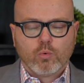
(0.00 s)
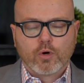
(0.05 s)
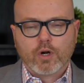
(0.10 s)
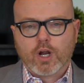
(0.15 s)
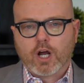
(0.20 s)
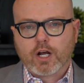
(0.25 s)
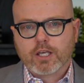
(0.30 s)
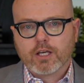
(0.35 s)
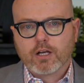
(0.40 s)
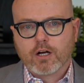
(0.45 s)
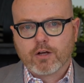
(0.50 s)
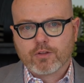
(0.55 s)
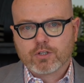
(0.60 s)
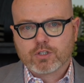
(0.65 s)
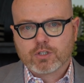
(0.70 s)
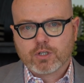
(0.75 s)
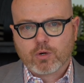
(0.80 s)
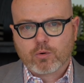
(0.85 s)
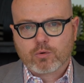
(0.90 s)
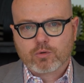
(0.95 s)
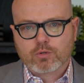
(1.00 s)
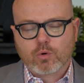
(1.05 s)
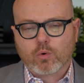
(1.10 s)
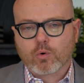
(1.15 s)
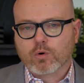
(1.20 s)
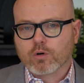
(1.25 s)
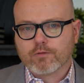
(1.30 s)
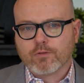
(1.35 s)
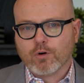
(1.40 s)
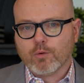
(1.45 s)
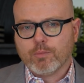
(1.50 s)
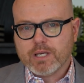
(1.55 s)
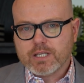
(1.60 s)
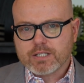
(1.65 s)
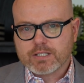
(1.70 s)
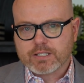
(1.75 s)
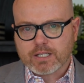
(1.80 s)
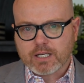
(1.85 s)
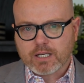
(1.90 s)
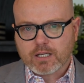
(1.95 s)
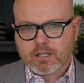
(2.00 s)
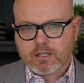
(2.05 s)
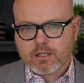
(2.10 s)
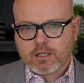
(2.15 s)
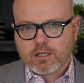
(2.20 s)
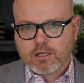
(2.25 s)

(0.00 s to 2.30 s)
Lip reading: we're knocking on the door of obesity